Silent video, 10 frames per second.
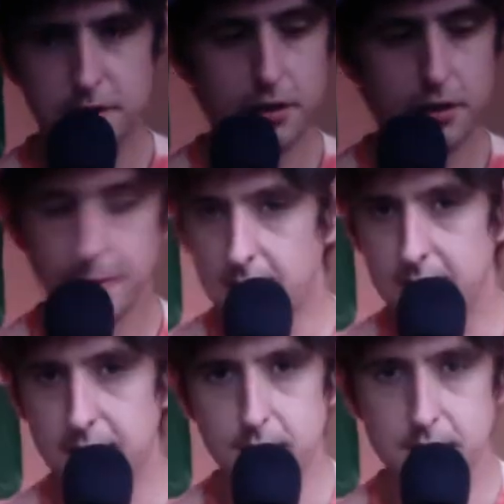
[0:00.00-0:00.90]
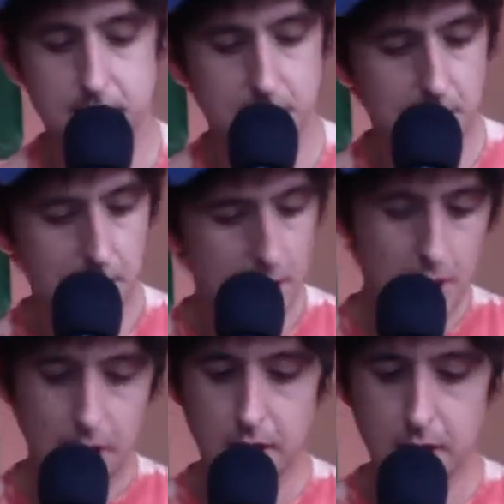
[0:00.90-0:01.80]
the upper eyelid, wasn't it?
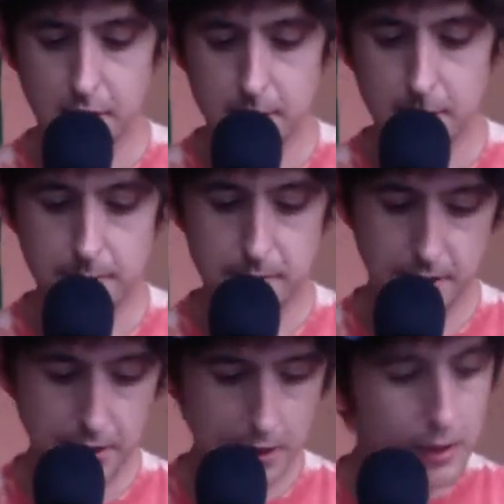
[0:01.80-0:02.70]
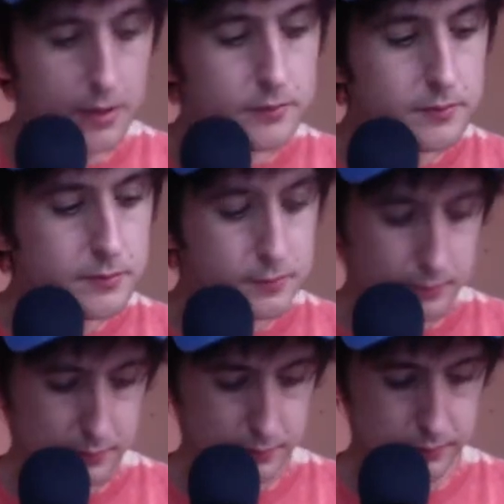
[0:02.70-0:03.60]
I can't remember.
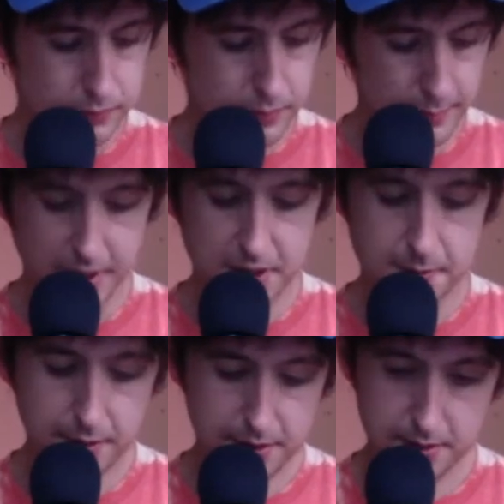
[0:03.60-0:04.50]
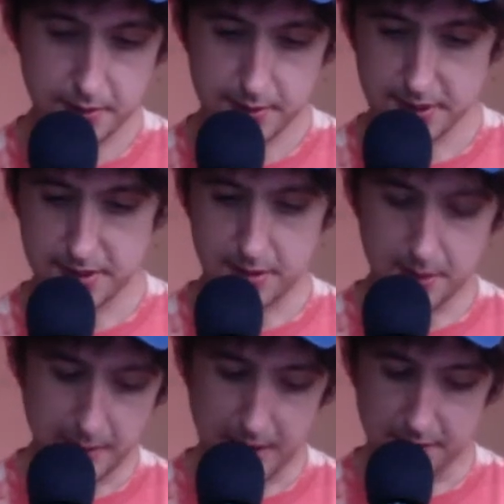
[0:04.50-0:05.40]
But you're supposed to. It says
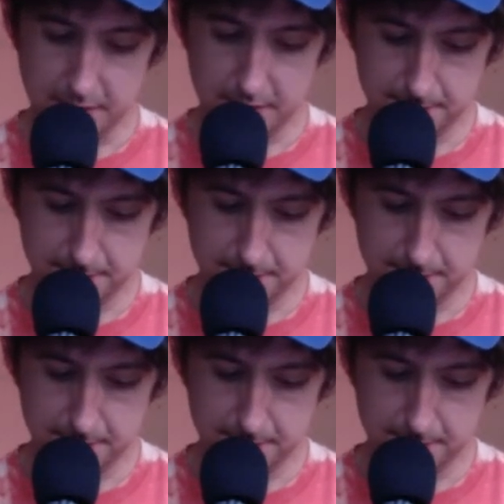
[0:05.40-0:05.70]
the method.